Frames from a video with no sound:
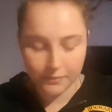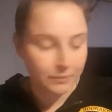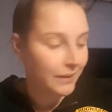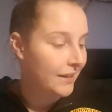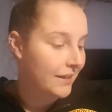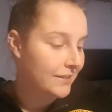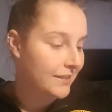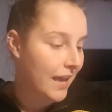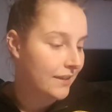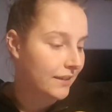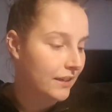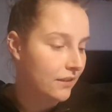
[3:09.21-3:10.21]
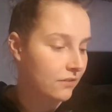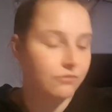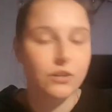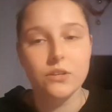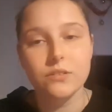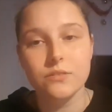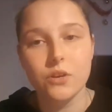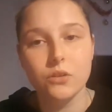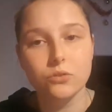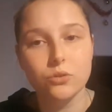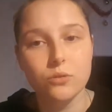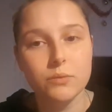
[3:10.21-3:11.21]
But it is technically the 1st of
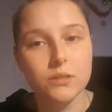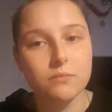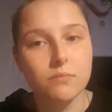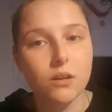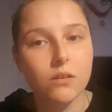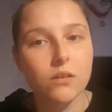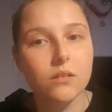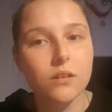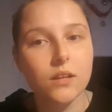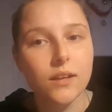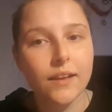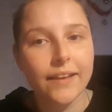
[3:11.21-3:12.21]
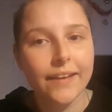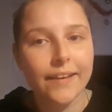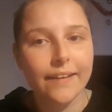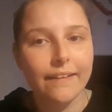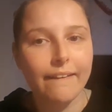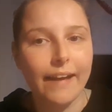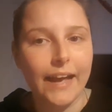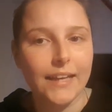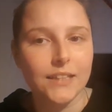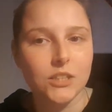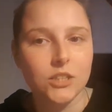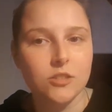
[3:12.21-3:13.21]
October tomorrow,
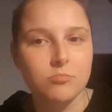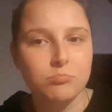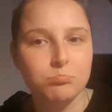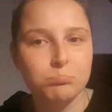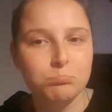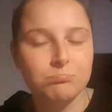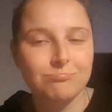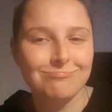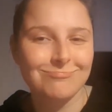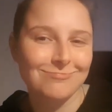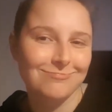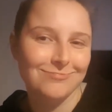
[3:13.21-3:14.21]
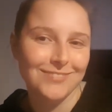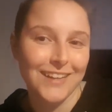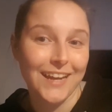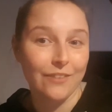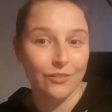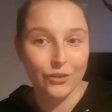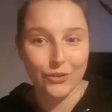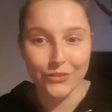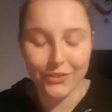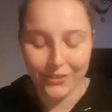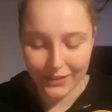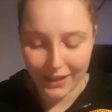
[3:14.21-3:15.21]
and I haven't got
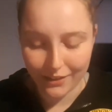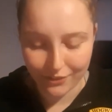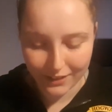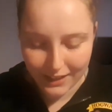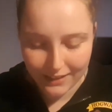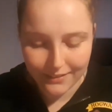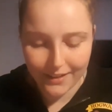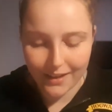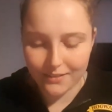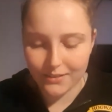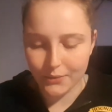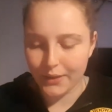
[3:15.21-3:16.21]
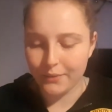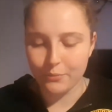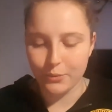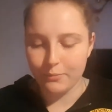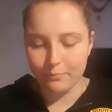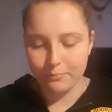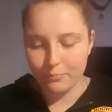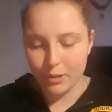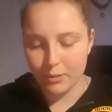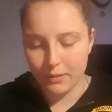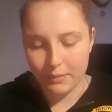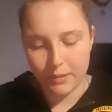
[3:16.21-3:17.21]
the advent calendar yet, so I wouldn't
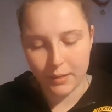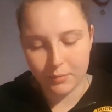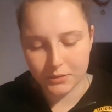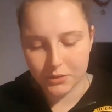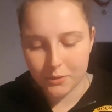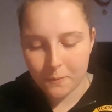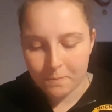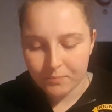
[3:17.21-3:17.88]
probably be able to.